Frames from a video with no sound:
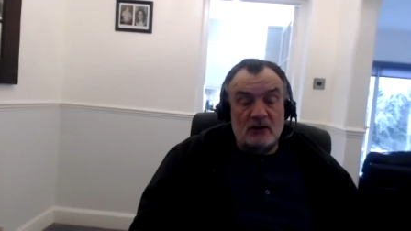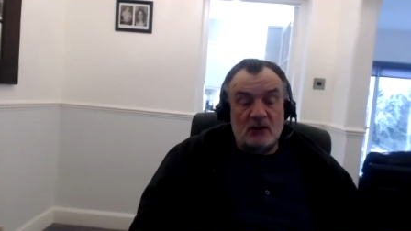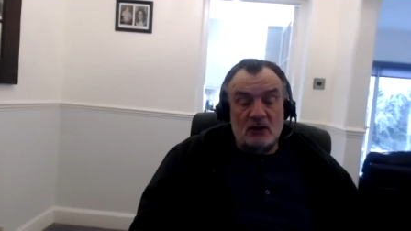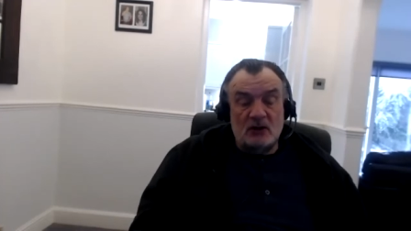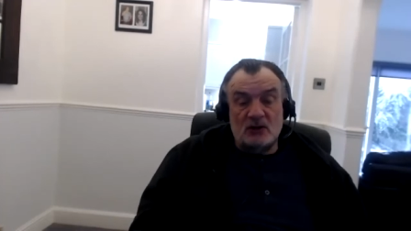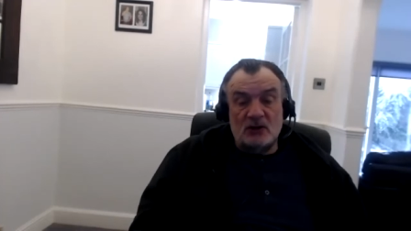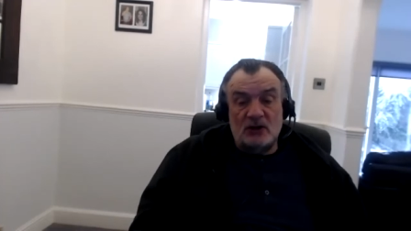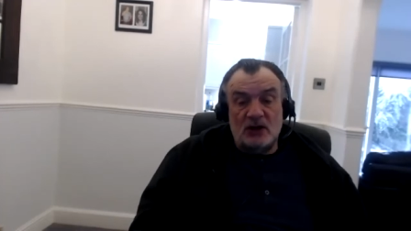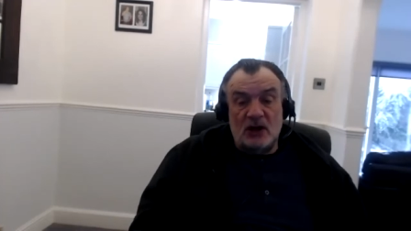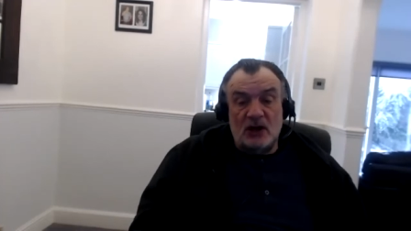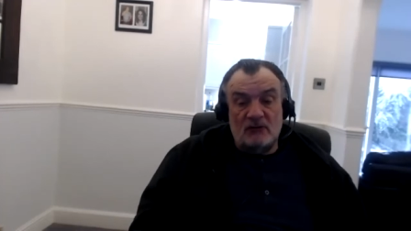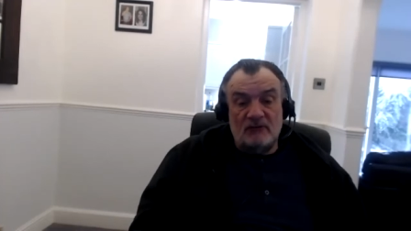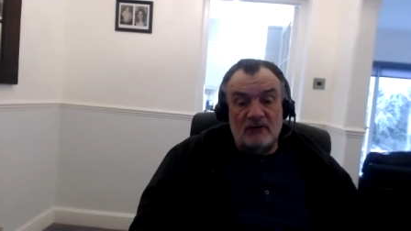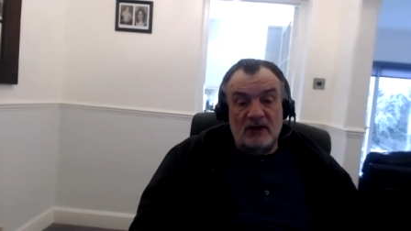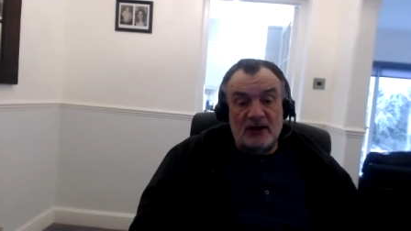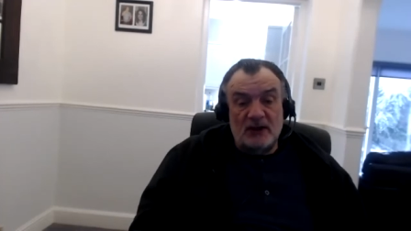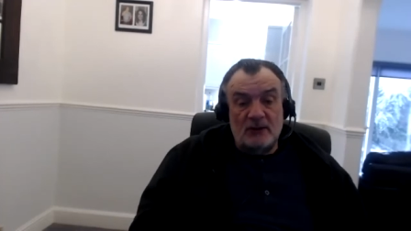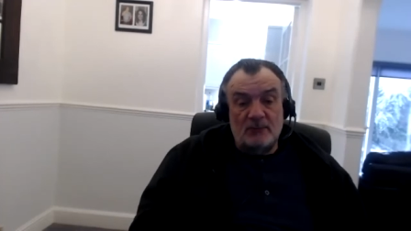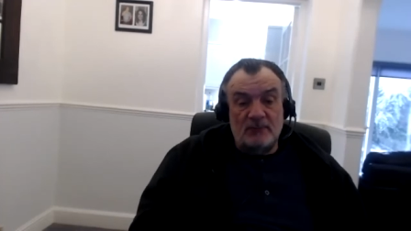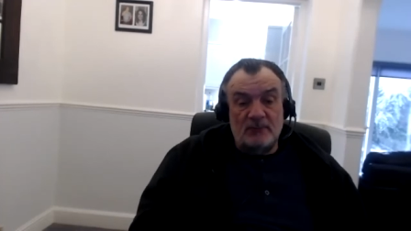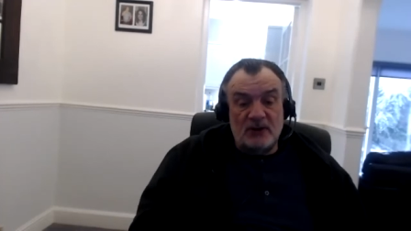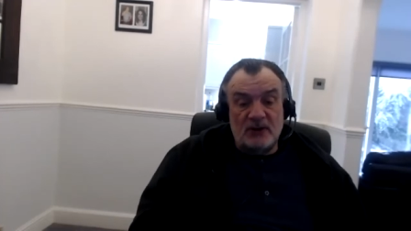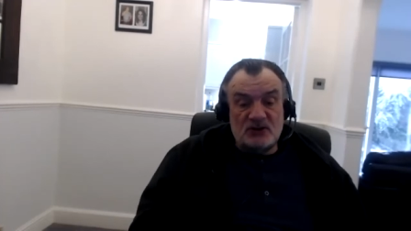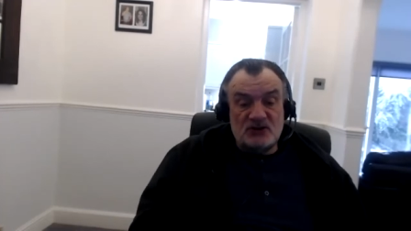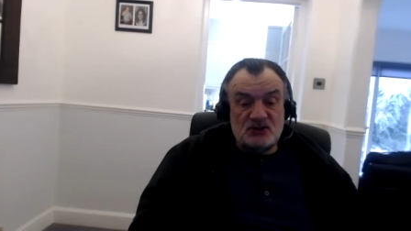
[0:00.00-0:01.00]
I could get around the
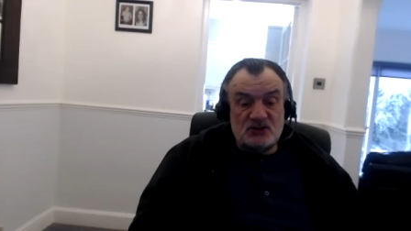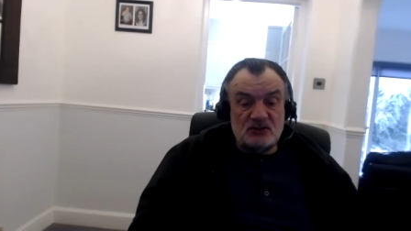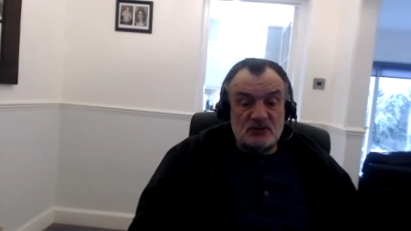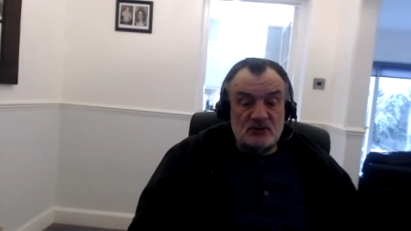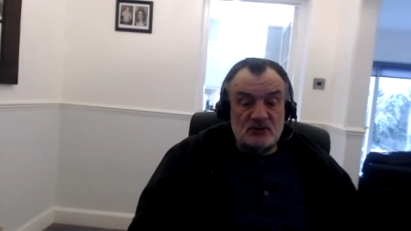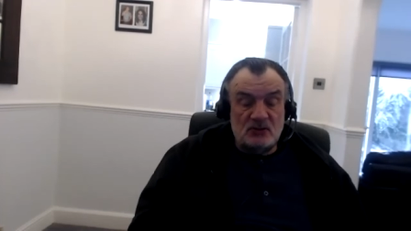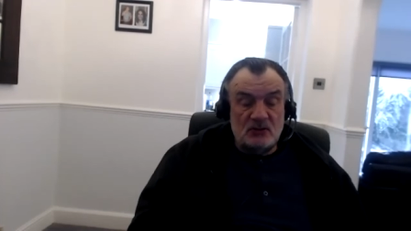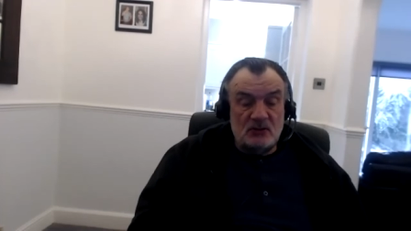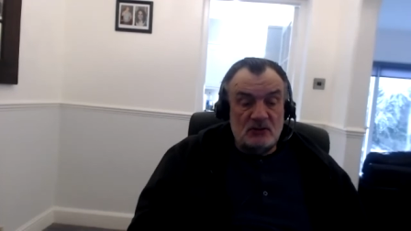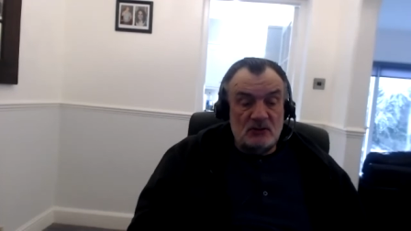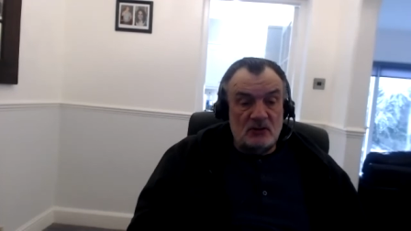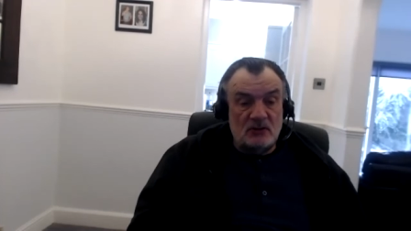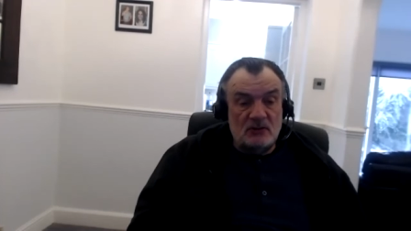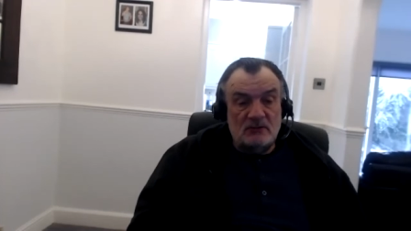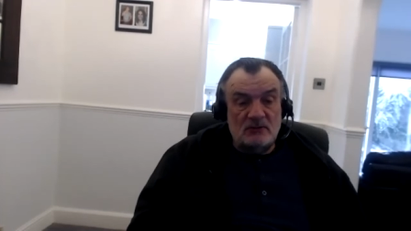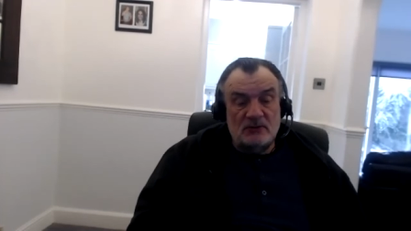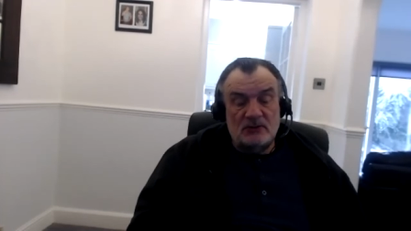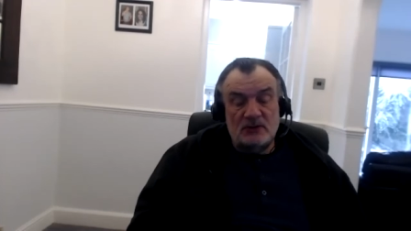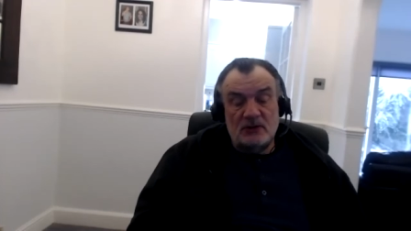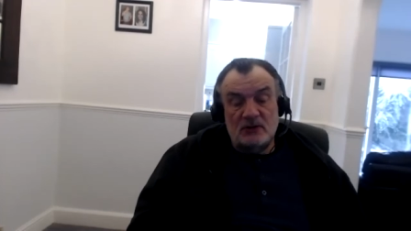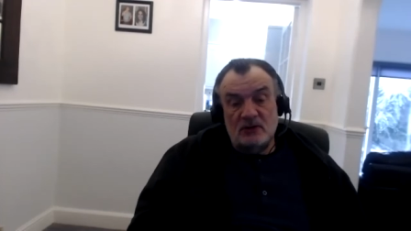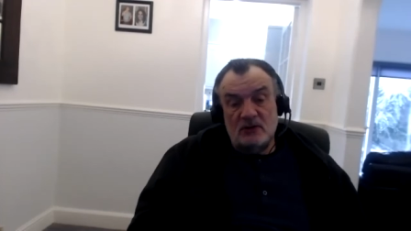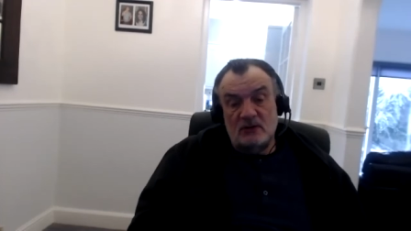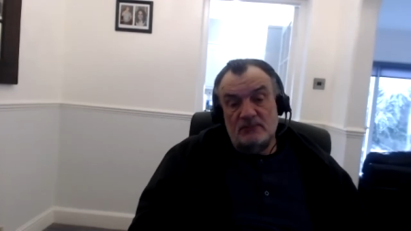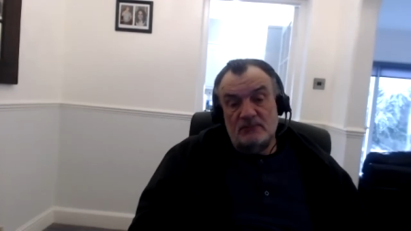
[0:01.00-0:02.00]
pitch and and
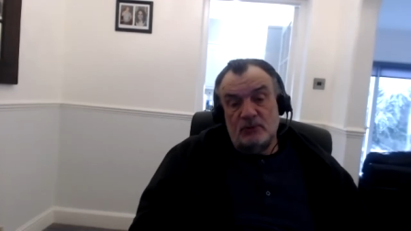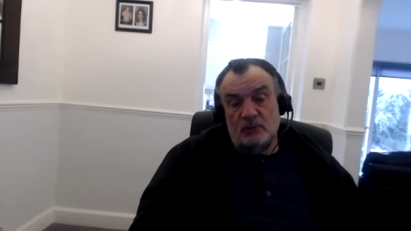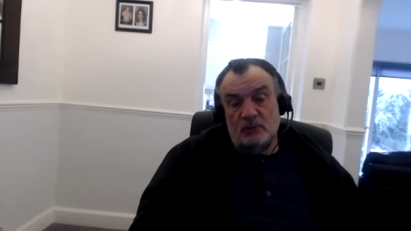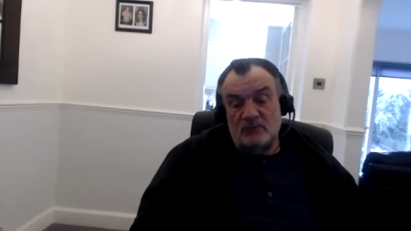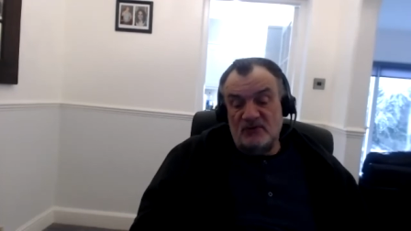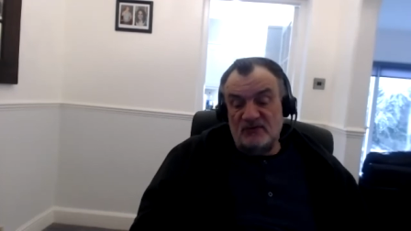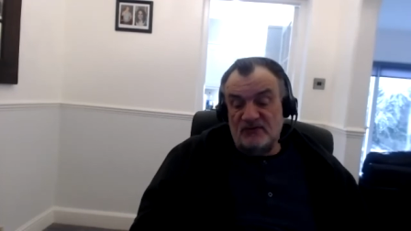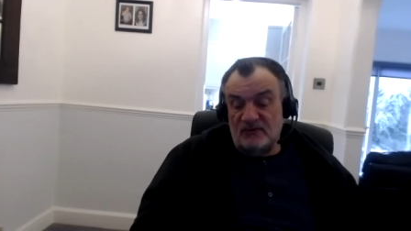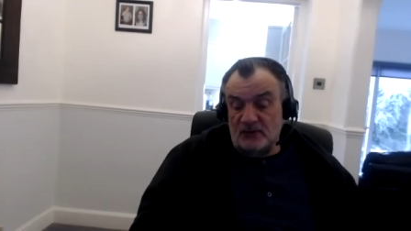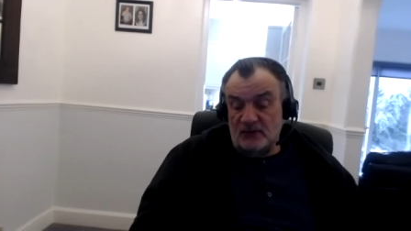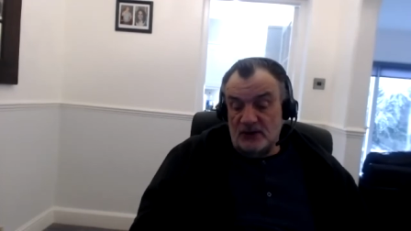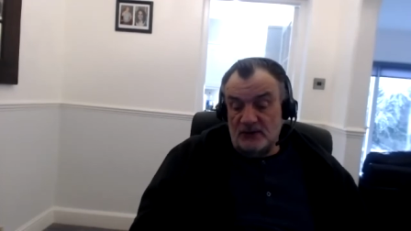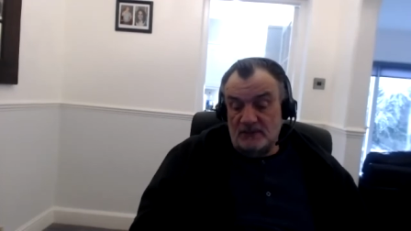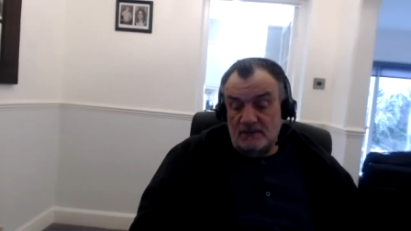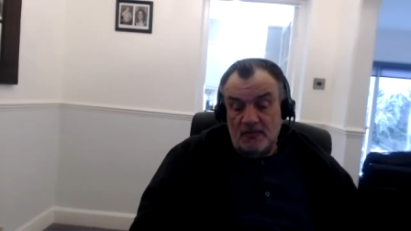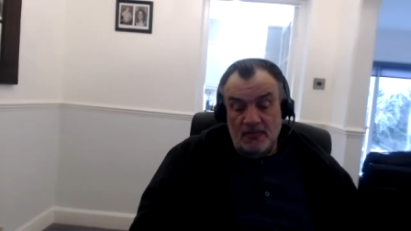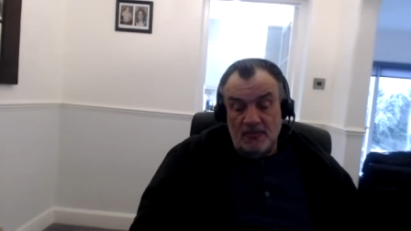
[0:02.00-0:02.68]
uh, put my foot in.